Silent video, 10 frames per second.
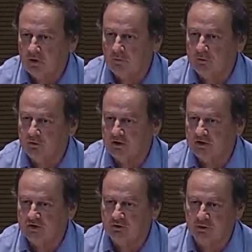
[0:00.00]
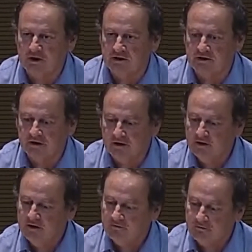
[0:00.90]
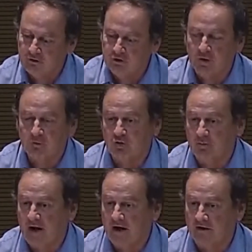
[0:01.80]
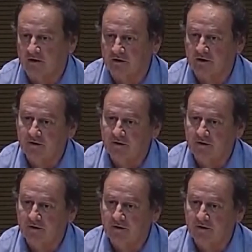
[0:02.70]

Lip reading: computation really from the option market.